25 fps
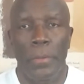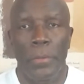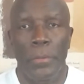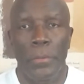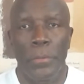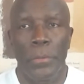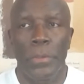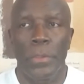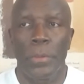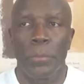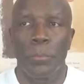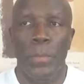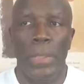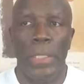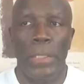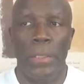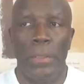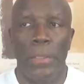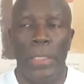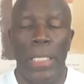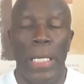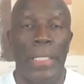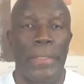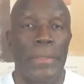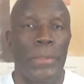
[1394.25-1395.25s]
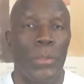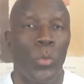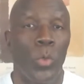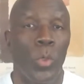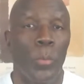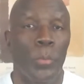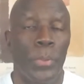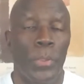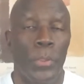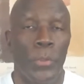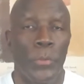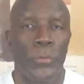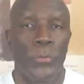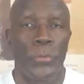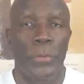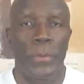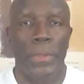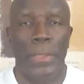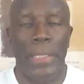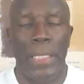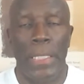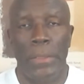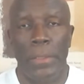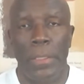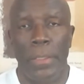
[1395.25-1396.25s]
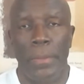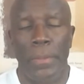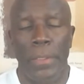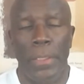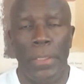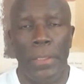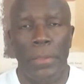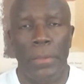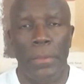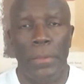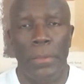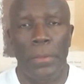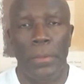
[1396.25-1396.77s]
You can make it, I know a person kind of thing.